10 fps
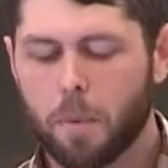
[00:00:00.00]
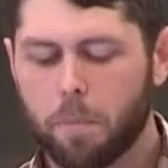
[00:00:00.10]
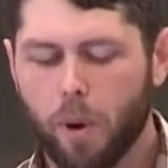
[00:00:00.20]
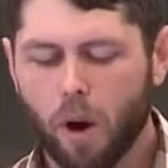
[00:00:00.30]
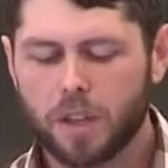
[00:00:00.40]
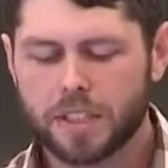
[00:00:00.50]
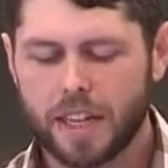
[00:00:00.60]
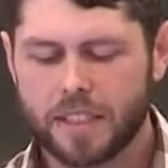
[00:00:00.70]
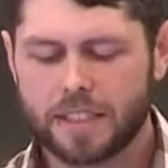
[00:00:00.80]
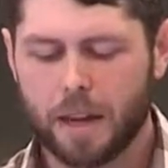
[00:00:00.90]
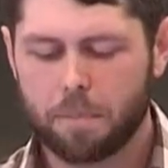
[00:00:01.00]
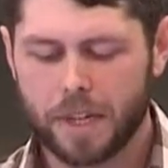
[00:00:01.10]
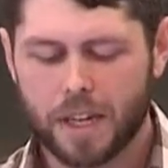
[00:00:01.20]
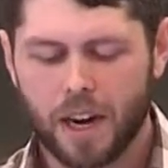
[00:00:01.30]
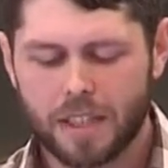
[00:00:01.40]
But Paul says that
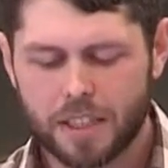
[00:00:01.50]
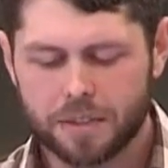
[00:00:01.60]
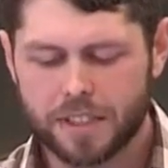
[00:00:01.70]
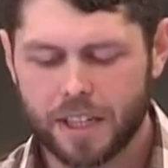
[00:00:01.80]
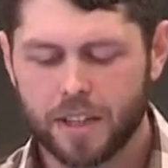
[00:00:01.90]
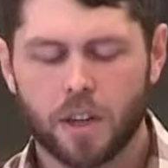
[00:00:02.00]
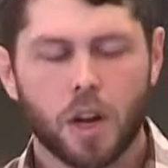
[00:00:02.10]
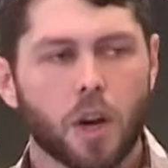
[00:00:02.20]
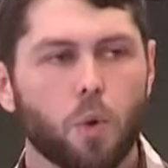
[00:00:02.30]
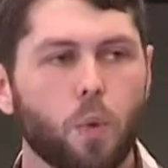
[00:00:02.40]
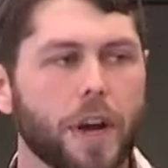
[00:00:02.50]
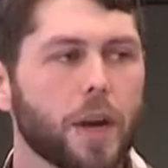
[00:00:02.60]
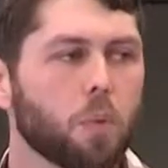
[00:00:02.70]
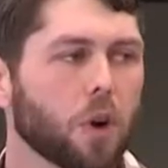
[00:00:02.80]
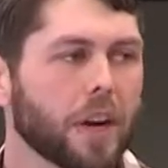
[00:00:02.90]
because of sin,
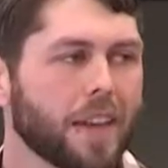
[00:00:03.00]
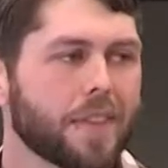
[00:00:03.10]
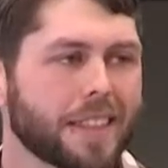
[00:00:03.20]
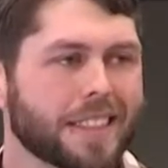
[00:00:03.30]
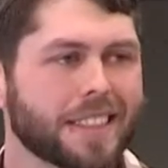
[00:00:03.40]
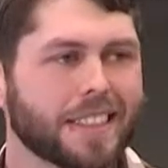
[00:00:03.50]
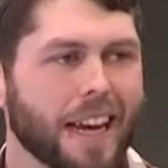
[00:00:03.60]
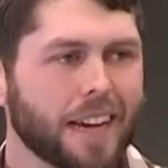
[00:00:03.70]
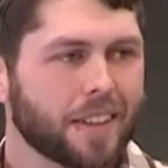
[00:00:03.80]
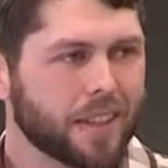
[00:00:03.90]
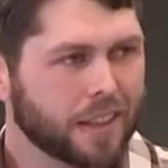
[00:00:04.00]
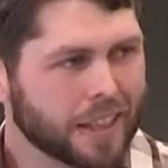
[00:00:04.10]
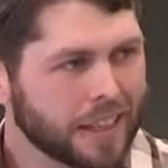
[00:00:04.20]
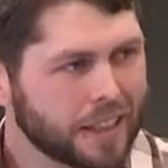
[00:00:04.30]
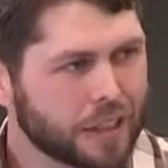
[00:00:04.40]
we were in the state, the
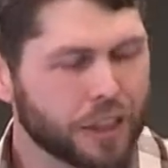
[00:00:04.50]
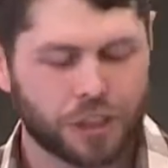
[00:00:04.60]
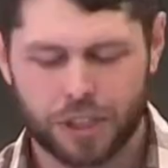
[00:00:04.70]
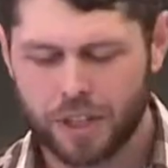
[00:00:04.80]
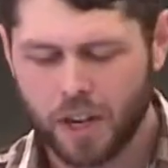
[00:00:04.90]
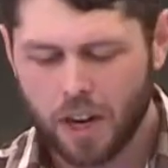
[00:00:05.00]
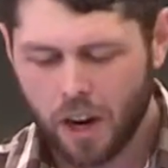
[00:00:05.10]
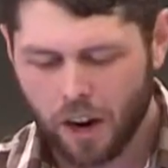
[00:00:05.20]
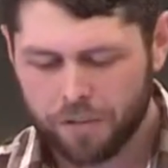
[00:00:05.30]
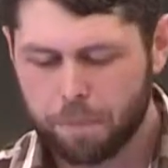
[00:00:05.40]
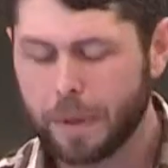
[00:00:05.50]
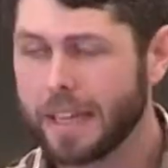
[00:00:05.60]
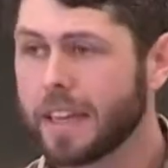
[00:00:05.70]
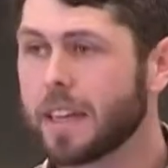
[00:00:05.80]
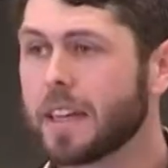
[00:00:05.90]
condition of
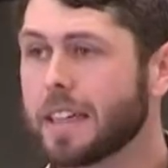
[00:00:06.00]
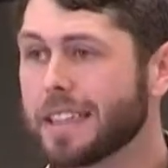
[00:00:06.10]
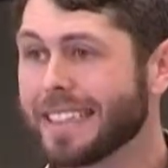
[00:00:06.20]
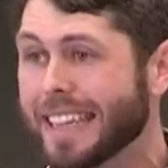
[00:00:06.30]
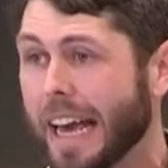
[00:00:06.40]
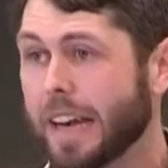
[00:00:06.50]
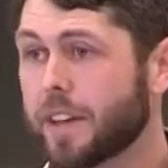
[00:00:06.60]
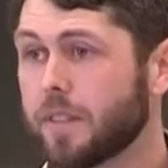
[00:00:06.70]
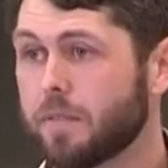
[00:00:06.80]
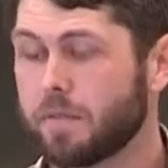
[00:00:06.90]
being dead.